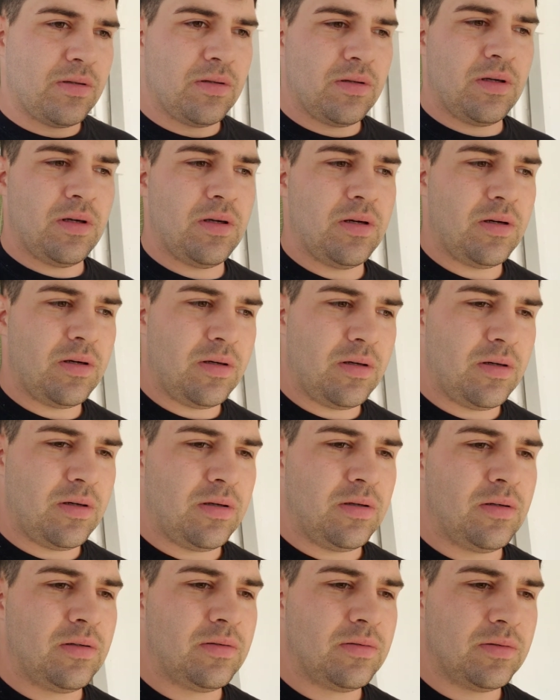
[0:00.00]

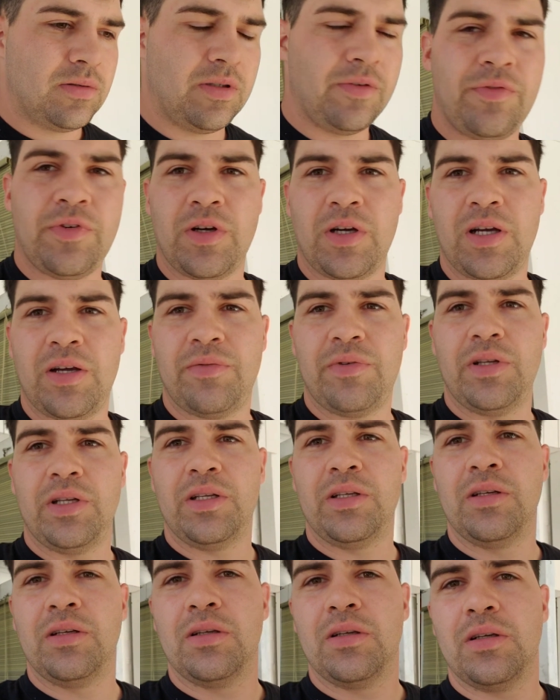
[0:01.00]
If y'all have
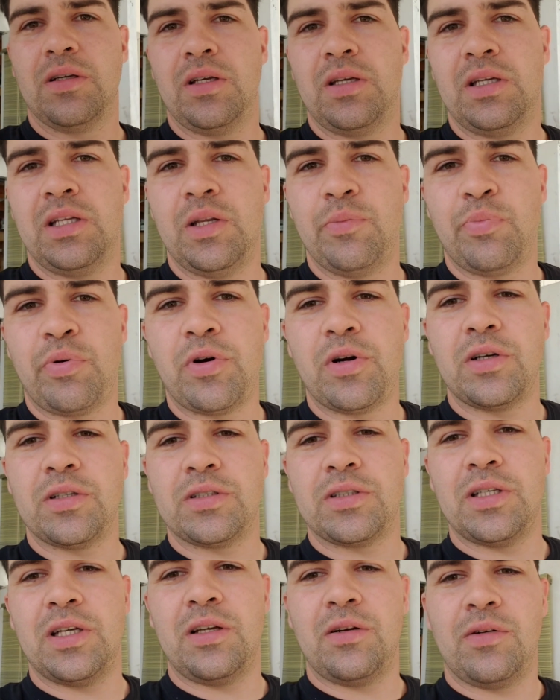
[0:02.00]
any
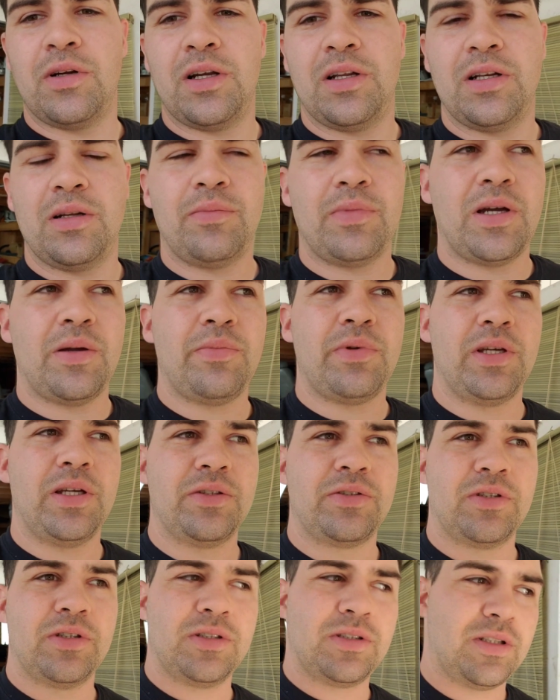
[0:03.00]
parts laying around I might be
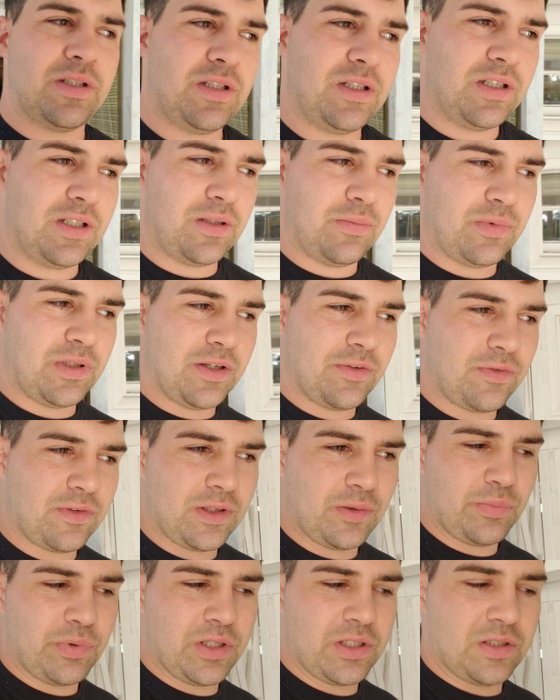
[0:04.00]
interested in, I'm
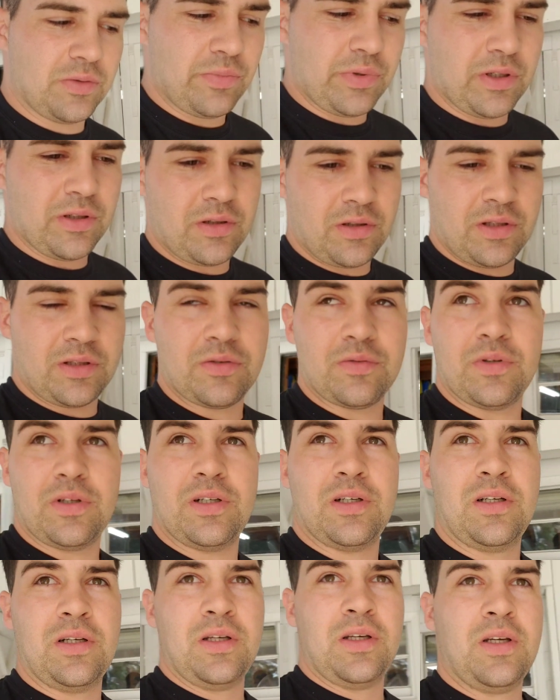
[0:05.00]
definitely a budget builder. That's
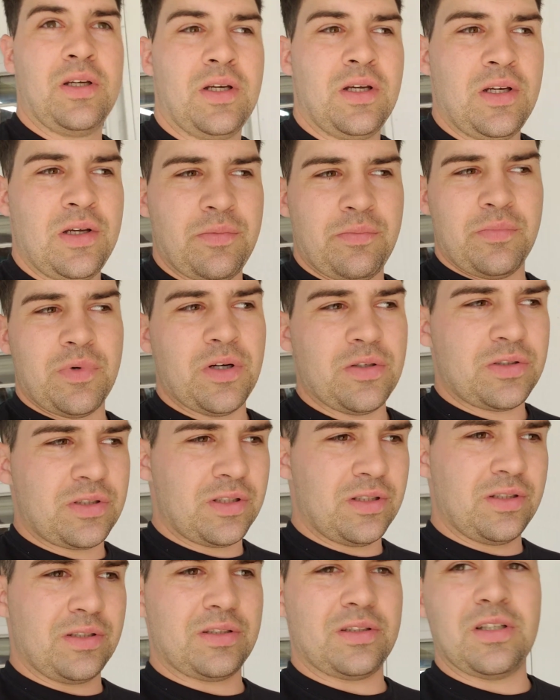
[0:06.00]
why most
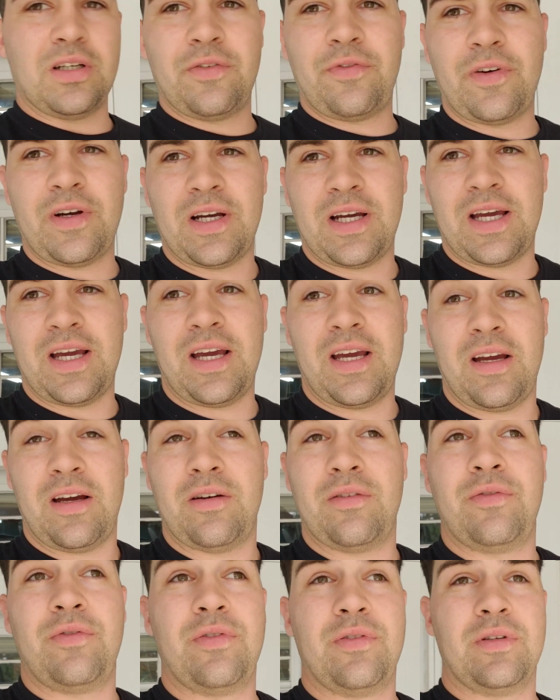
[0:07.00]
of the stuff I
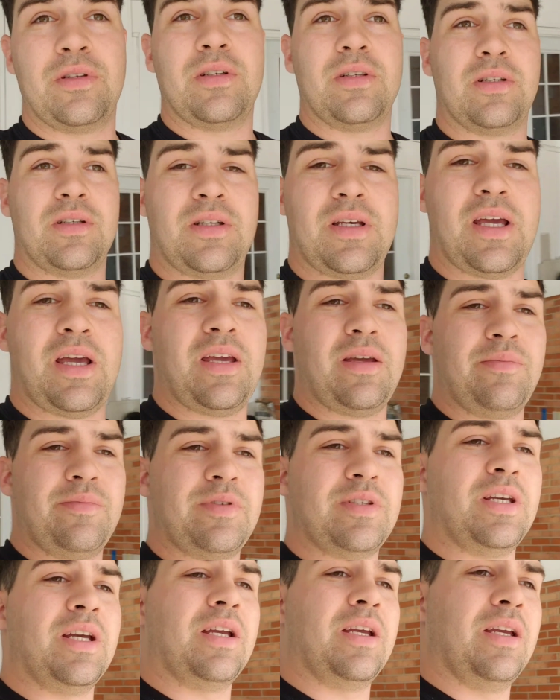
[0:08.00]
have came
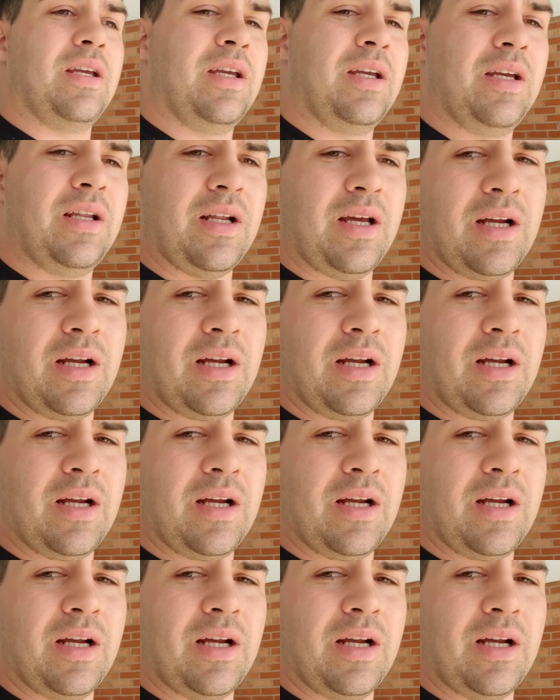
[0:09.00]
secondhand.